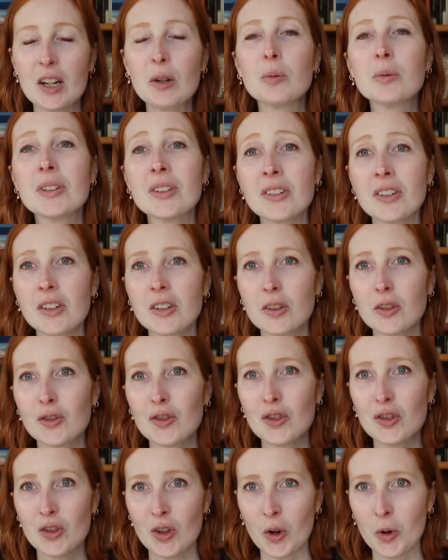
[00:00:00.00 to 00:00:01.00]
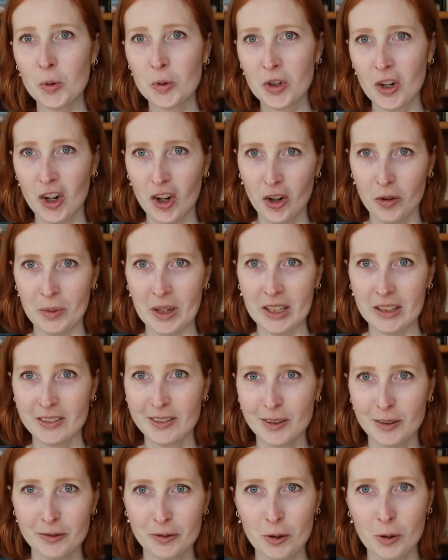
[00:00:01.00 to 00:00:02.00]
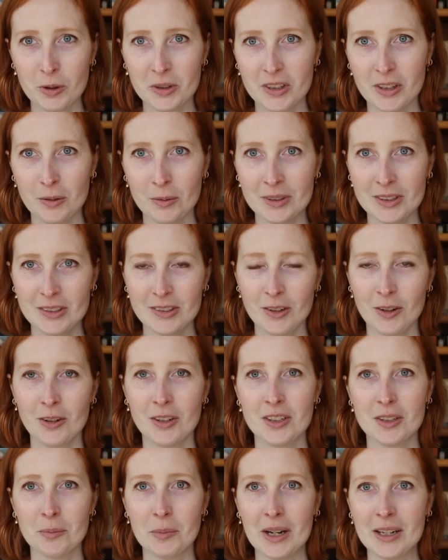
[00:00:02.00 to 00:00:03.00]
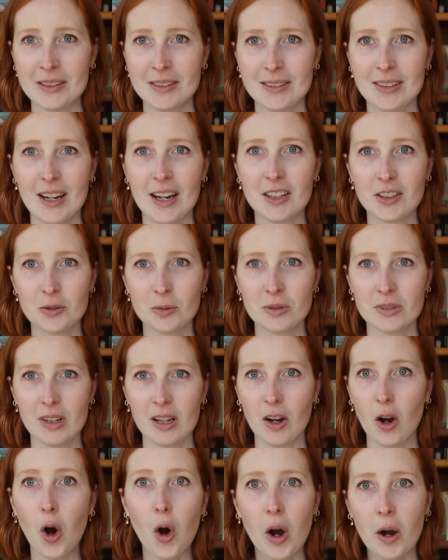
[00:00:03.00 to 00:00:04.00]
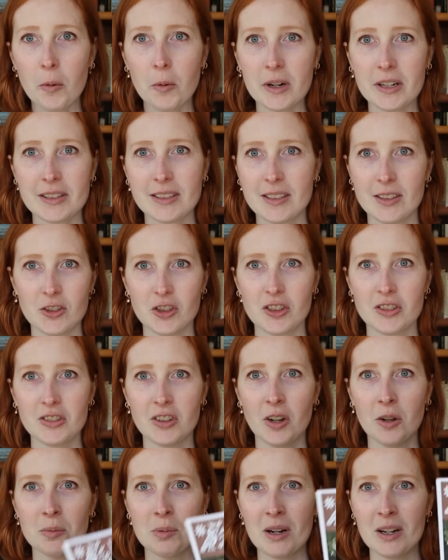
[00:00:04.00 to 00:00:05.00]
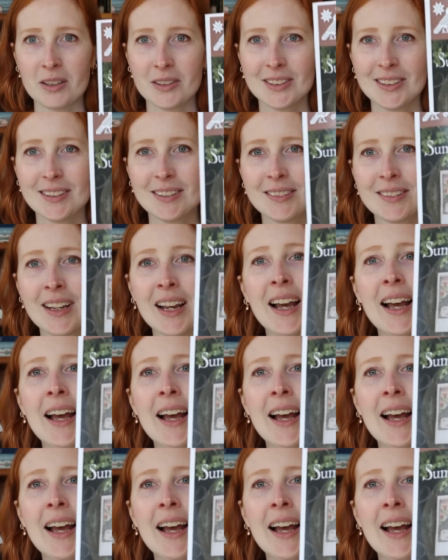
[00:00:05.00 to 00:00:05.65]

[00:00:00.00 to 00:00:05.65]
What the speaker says: It was so charming. So of course I went scurrying to my stash and was like, oh, I want to stitch the salt boxes.